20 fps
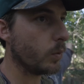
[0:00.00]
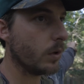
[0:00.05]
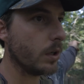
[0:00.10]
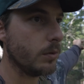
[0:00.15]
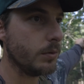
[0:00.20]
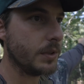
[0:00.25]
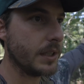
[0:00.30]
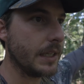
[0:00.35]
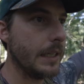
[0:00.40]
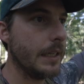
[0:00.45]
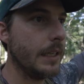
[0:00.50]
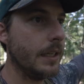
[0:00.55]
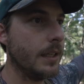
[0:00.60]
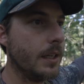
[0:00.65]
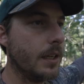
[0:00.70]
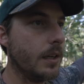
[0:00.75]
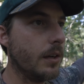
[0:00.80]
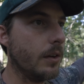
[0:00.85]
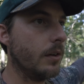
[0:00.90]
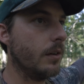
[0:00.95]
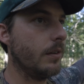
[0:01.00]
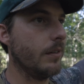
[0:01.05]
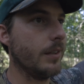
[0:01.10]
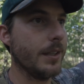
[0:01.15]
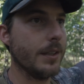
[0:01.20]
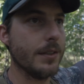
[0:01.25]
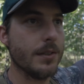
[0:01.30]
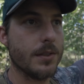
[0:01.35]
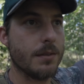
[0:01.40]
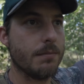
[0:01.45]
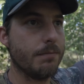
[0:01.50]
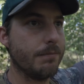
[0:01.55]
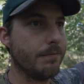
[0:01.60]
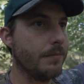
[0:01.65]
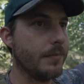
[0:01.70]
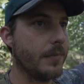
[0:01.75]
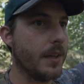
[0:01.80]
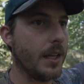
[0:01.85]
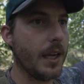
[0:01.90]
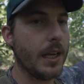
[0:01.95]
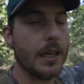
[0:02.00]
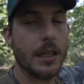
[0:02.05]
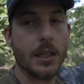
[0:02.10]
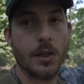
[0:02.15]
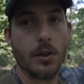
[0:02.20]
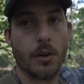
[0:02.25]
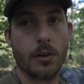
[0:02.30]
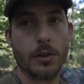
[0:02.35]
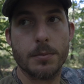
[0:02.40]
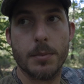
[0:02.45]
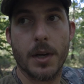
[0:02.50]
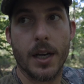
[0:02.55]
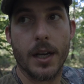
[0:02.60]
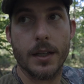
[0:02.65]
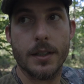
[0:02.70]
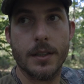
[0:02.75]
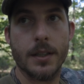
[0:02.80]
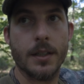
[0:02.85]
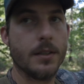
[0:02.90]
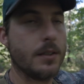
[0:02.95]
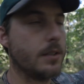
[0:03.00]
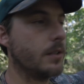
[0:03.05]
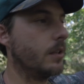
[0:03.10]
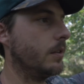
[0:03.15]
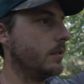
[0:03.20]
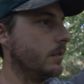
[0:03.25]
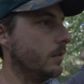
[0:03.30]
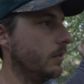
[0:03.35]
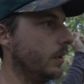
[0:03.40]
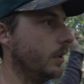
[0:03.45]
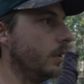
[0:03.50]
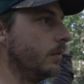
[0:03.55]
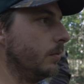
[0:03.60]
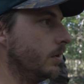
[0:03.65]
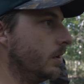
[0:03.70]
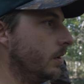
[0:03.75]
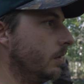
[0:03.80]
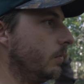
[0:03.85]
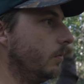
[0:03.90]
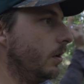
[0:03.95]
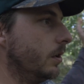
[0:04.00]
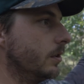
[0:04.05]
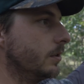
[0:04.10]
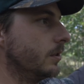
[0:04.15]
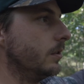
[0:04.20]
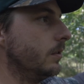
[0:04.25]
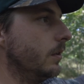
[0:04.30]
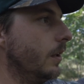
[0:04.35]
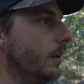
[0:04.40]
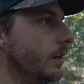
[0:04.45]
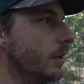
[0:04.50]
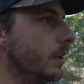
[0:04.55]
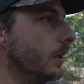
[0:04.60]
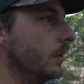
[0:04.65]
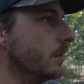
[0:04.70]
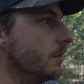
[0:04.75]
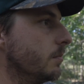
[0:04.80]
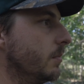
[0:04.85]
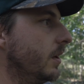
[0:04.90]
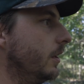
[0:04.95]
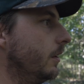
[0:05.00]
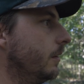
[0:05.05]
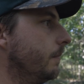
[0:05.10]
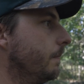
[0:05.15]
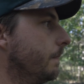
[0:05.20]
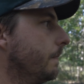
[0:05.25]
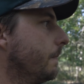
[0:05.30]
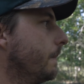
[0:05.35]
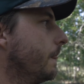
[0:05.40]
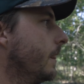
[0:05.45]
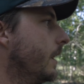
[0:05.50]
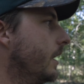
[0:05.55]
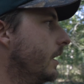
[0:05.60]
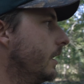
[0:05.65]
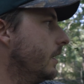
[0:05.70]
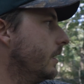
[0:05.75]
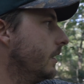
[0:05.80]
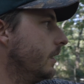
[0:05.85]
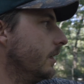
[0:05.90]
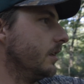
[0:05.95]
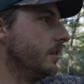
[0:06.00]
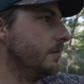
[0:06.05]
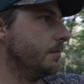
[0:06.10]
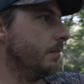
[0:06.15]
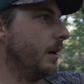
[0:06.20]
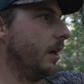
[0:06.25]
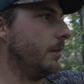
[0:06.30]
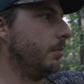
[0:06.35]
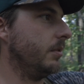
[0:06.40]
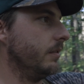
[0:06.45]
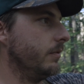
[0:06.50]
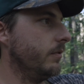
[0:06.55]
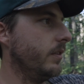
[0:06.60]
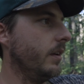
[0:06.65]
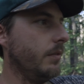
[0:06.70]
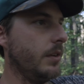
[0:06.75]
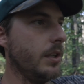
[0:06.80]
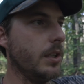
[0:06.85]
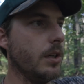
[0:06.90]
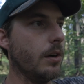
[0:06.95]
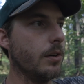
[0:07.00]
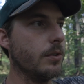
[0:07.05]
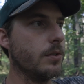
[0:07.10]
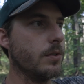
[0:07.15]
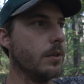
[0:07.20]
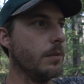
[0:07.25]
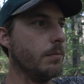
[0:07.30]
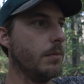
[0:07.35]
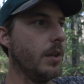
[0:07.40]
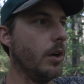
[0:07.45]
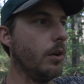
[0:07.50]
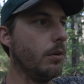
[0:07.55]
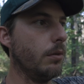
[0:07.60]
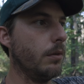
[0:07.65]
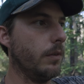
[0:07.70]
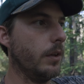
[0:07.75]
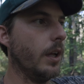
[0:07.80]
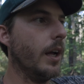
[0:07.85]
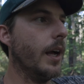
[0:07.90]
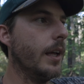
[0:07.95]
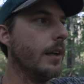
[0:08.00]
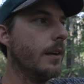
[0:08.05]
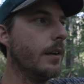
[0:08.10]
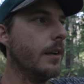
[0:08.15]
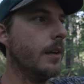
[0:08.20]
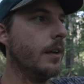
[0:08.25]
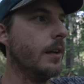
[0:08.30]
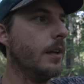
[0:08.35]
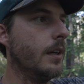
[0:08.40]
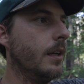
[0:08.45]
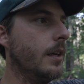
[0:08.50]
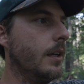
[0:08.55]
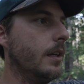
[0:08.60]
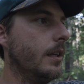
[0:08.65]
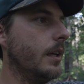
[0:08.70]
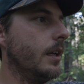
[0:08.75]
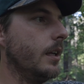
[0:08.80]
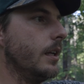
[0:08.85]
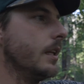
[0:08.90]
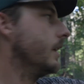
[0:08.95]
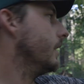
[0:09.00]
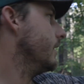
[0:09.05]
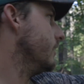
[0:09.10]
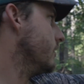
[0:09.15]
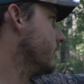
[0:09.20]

road to get in here is 80 yards behind us, so anyone that walks through there, you could smell him. He's probably 50 yards from the oak flat, and he can